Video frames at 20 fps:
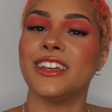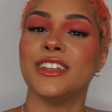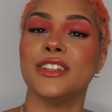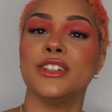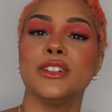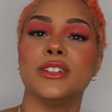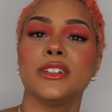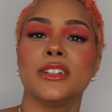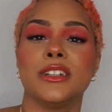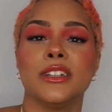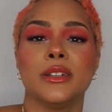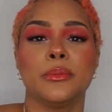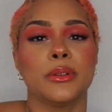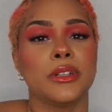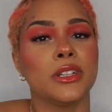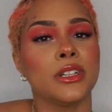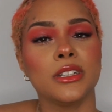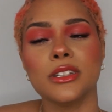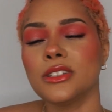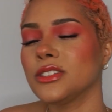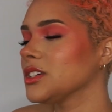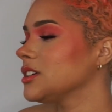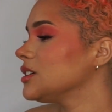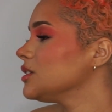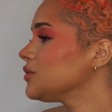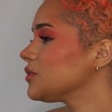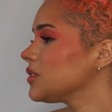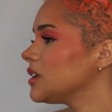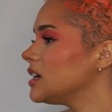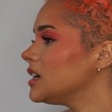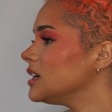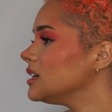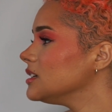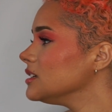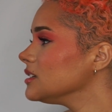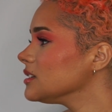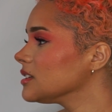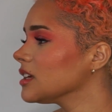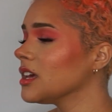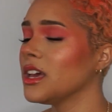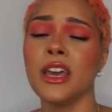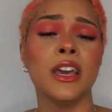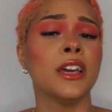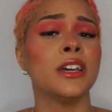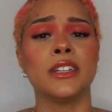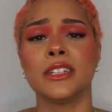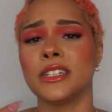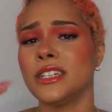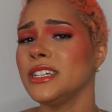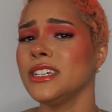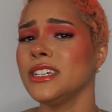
Yeah, do you believe in surface? Do